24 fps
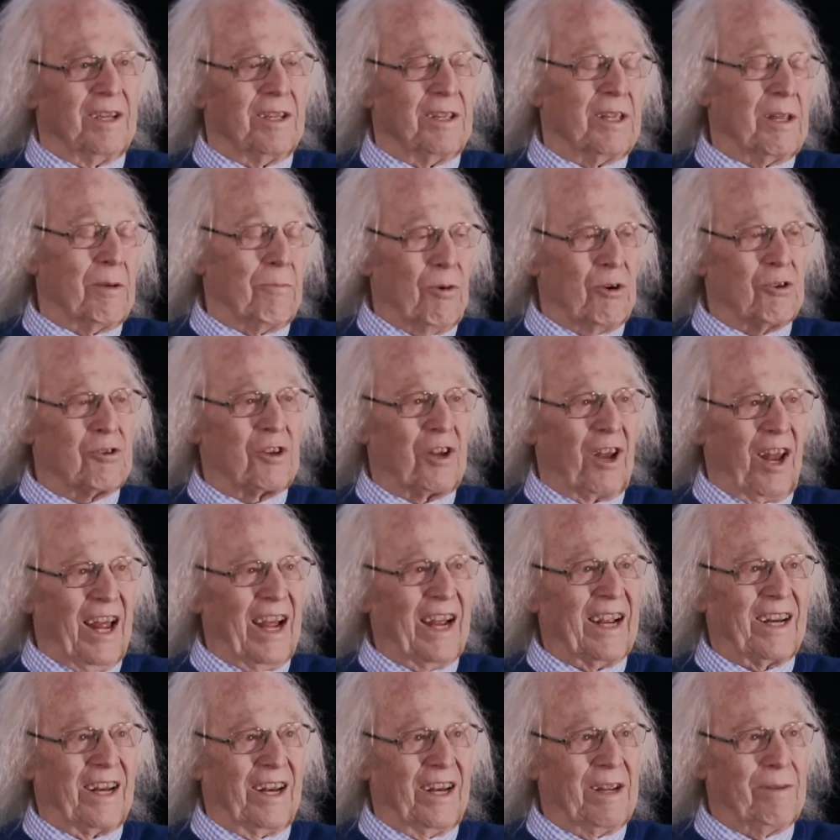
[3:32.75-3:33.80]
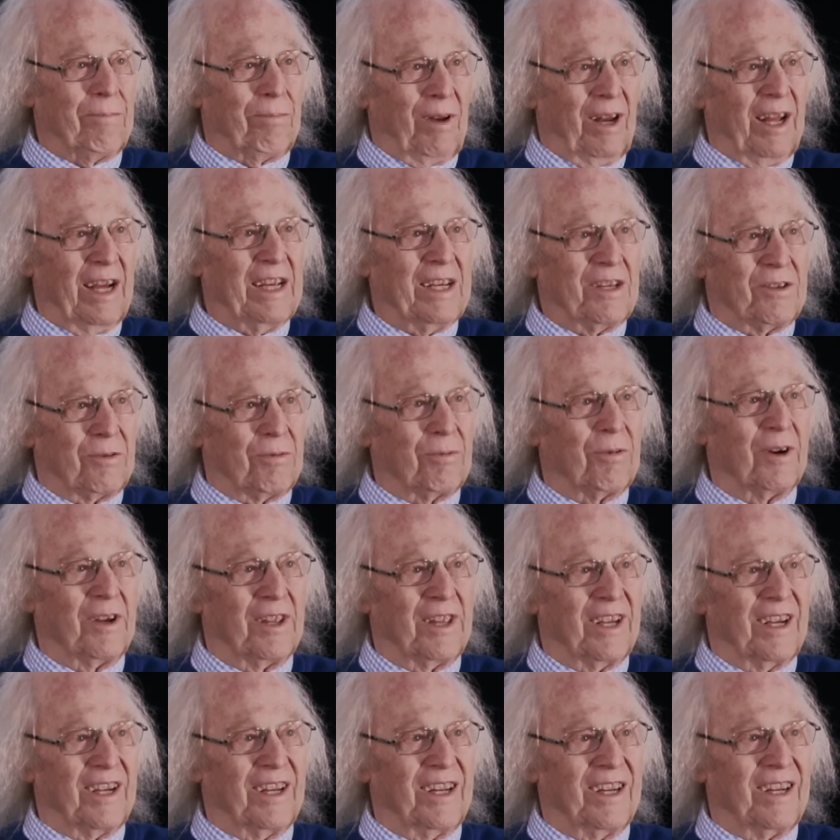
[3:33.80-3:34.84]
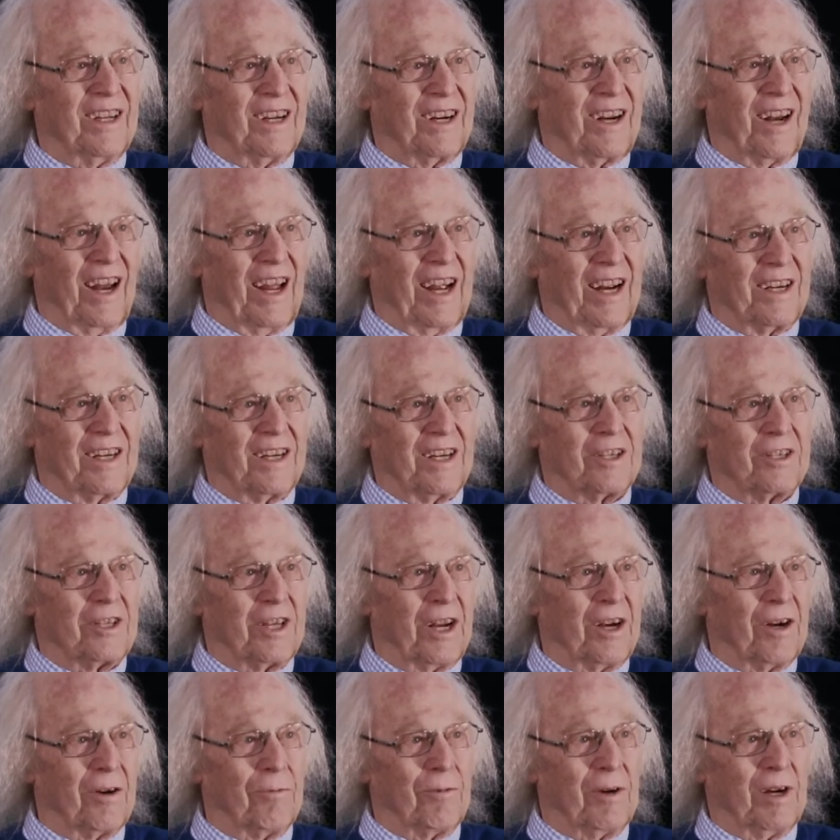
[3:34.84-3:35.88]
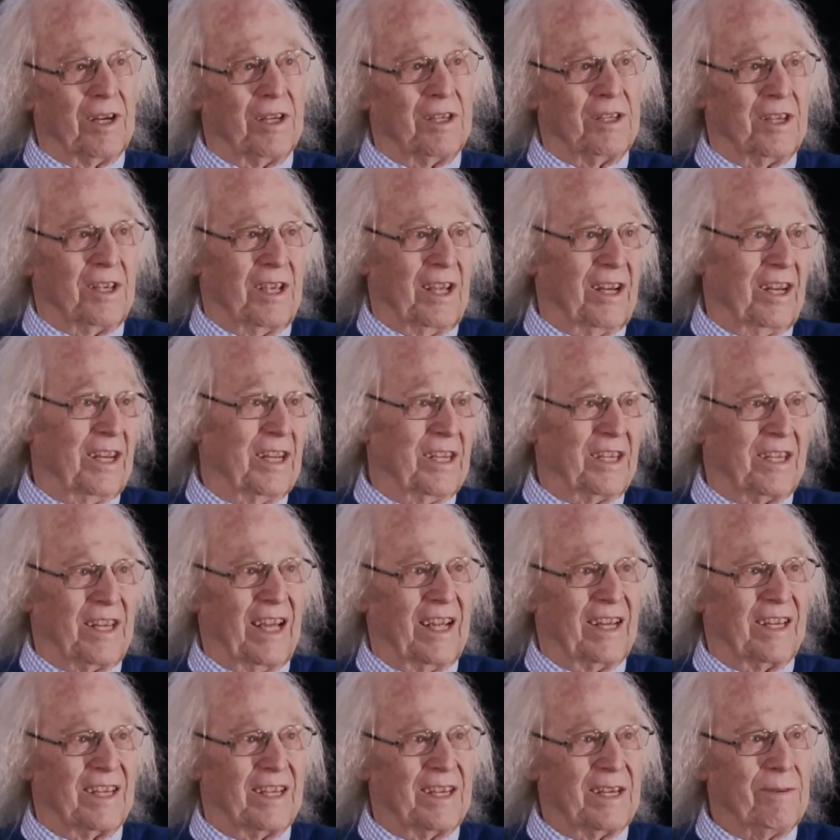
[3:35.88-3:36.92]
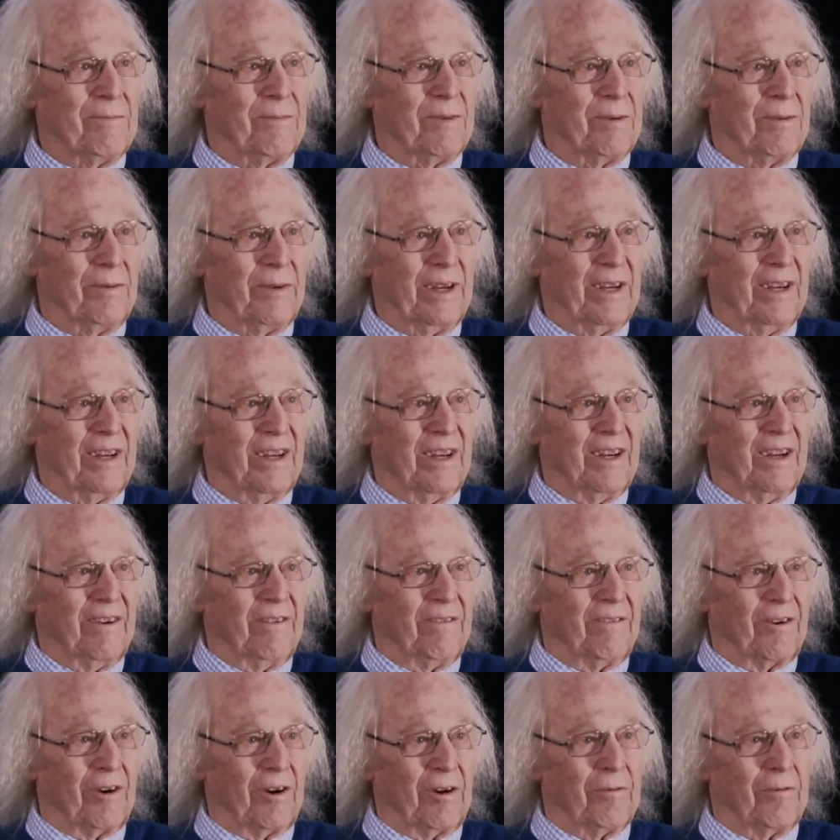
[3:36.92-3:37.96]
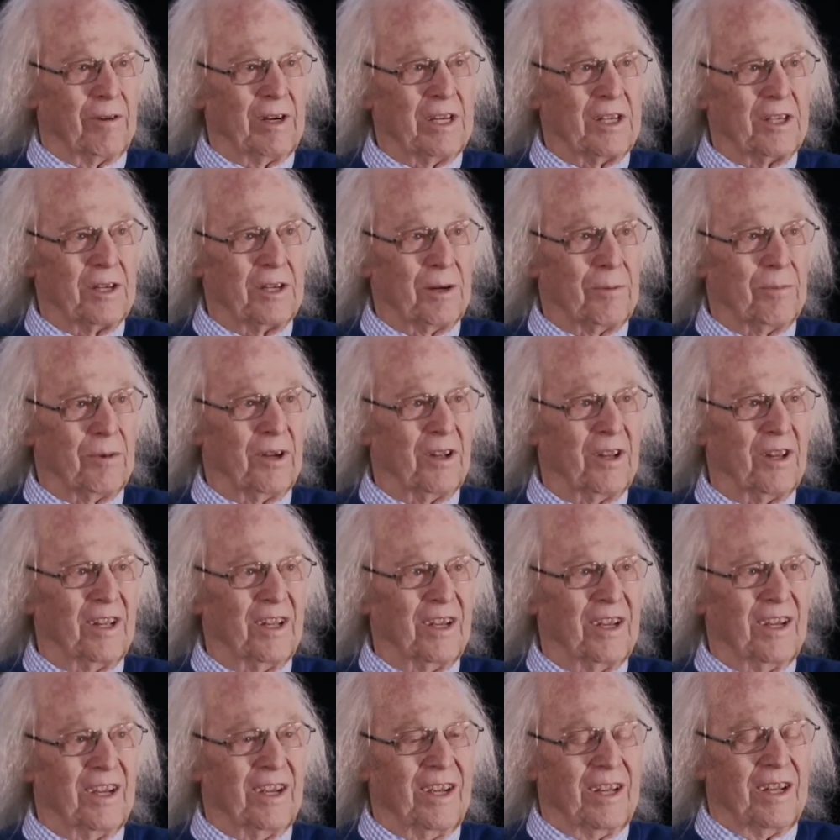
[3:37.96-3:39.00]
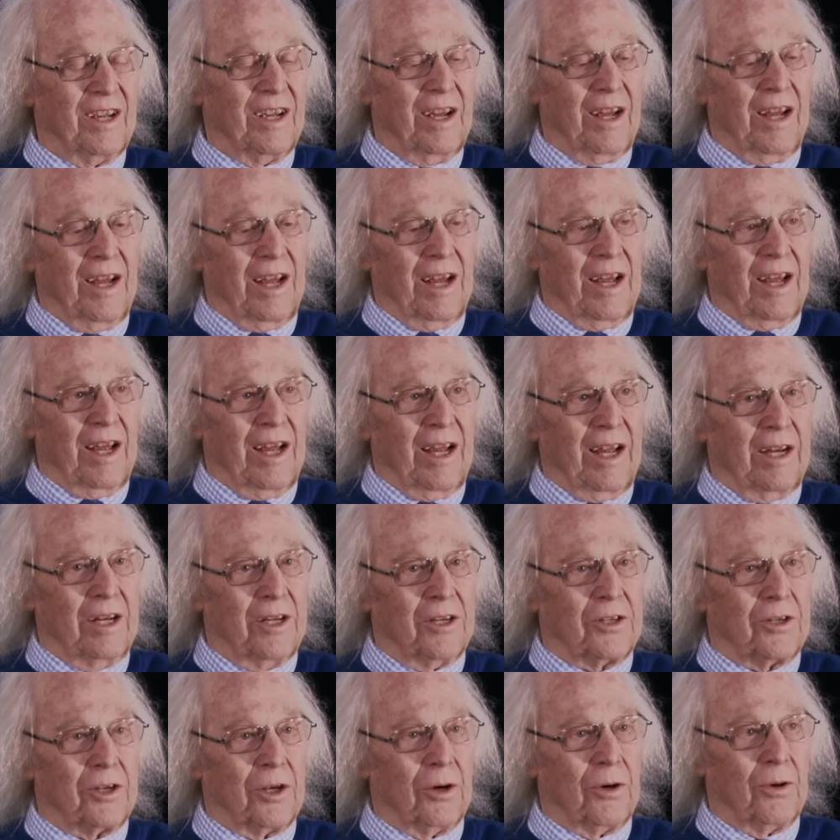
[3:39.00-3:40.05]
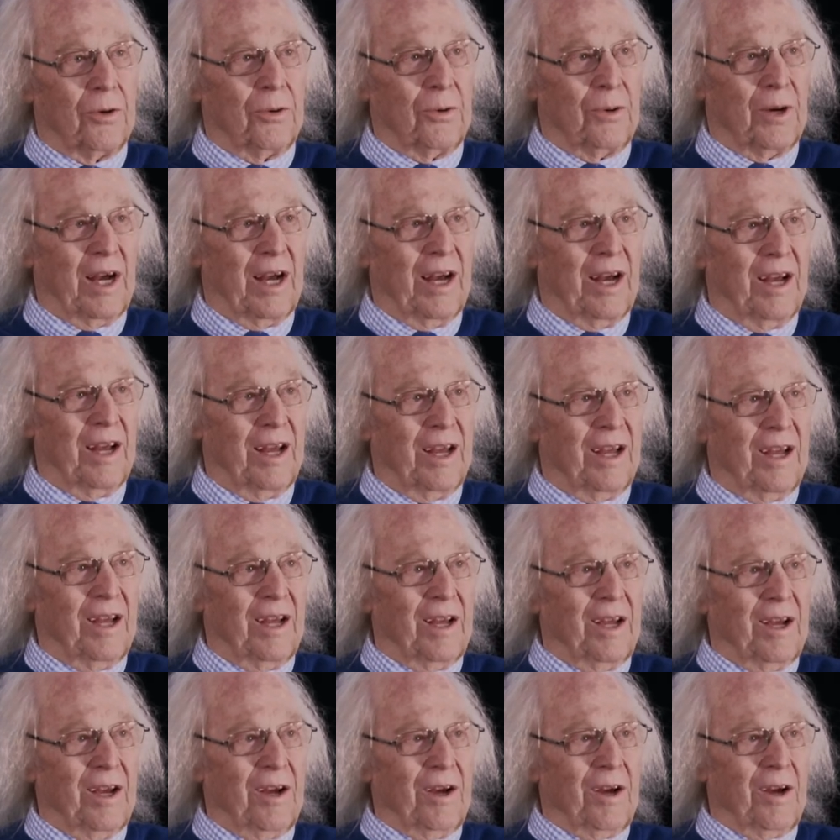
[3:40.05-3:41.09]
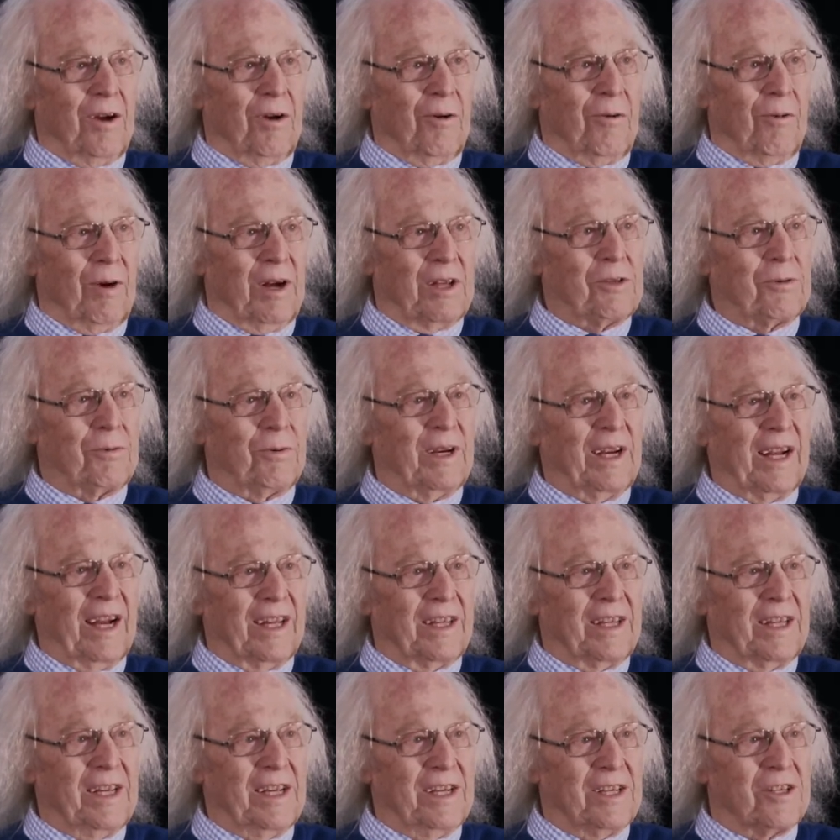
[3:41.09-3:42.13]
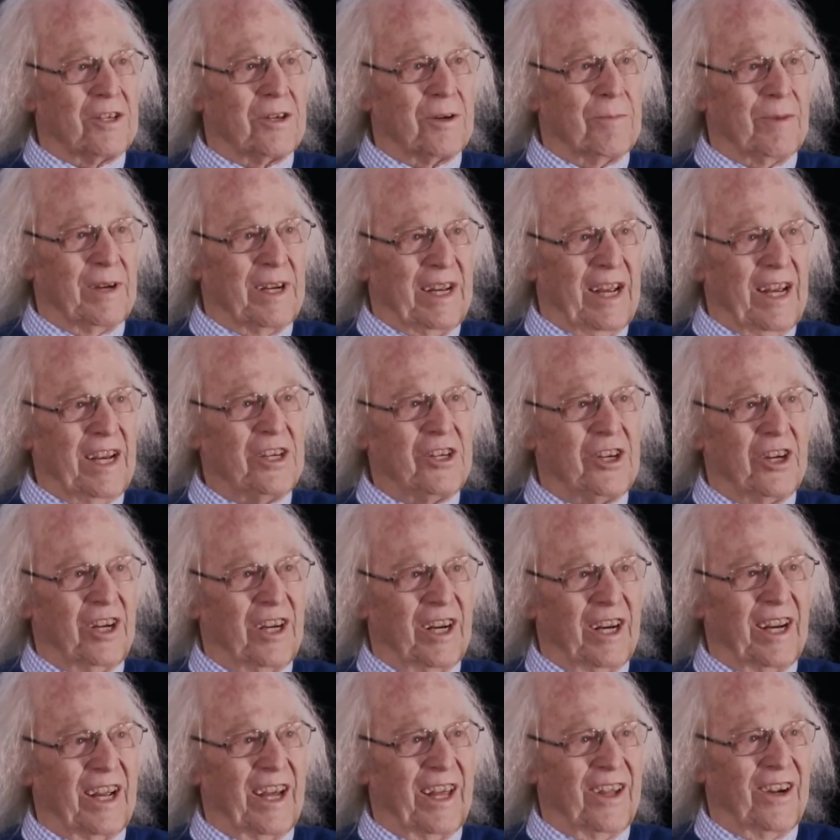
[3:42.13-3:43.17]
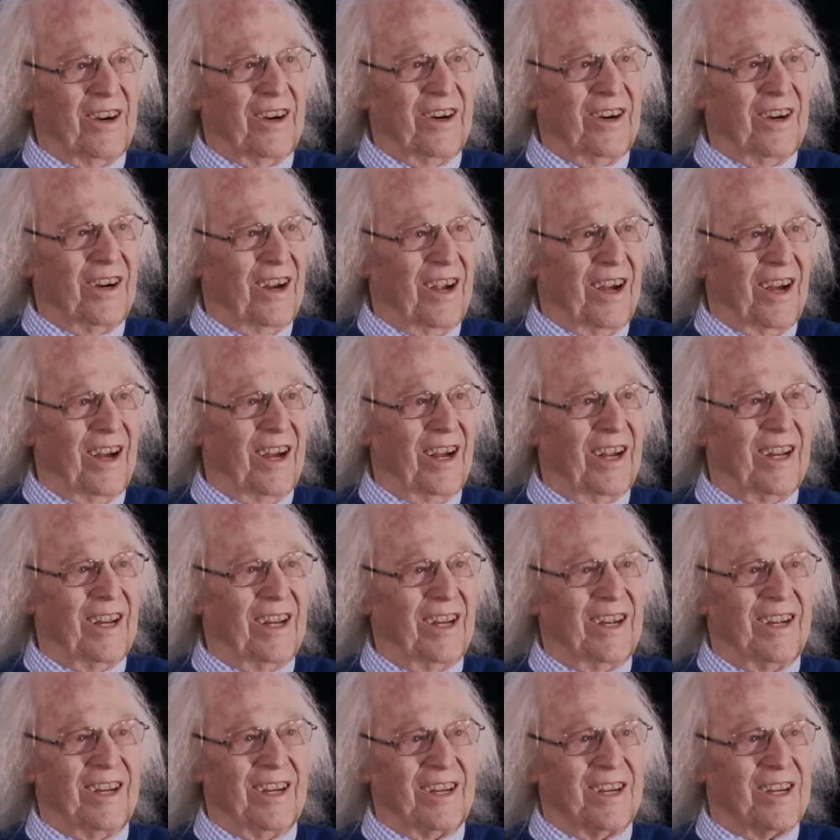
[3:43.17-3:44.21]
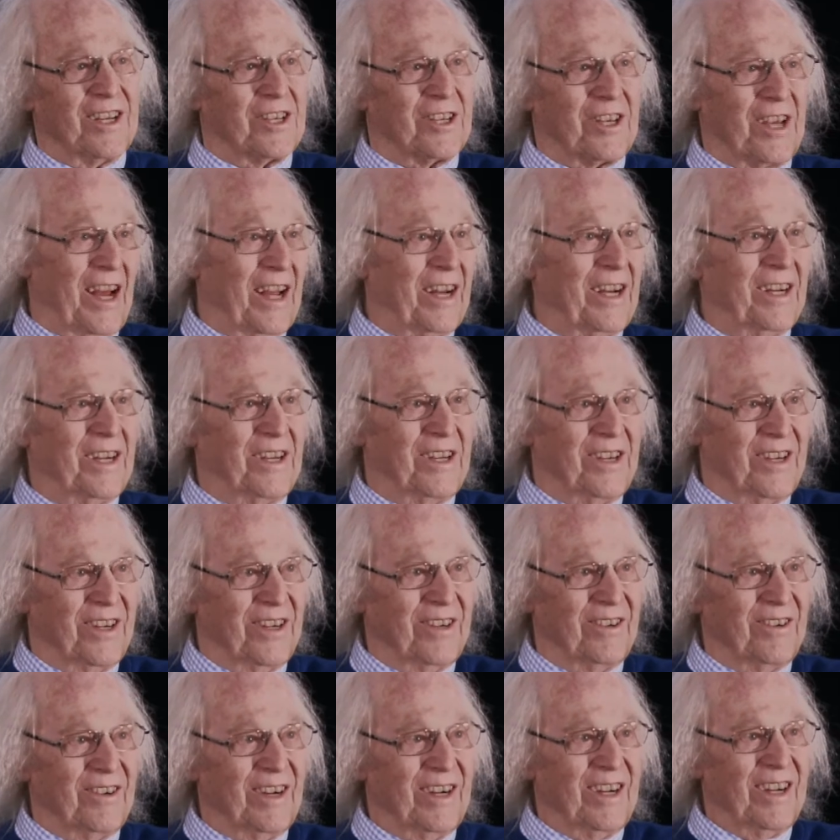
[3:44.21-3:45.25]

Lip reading: the most likely place where the galactic center was. At least that seemed to be very reasonable. And so once we got the instrumentation together, I decided to